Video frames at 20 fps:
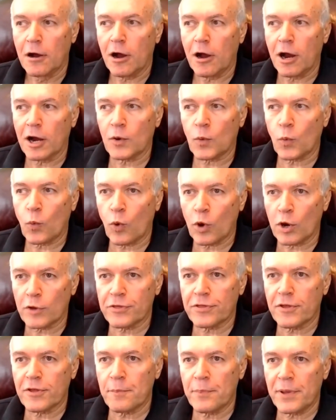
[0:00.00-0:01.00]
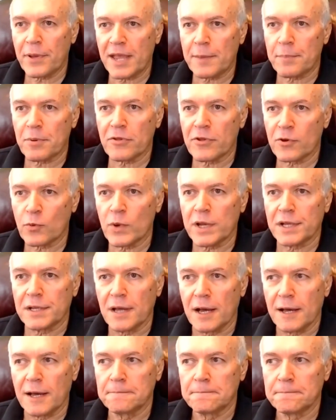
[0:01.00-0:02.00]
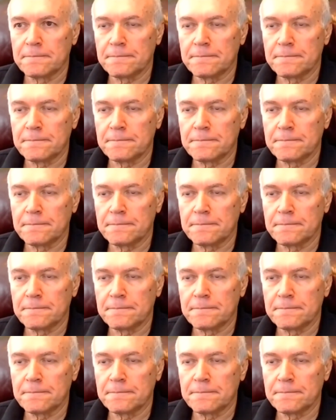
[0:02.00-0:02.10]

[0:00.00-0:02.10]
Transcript: aren't worth the paper they're written on.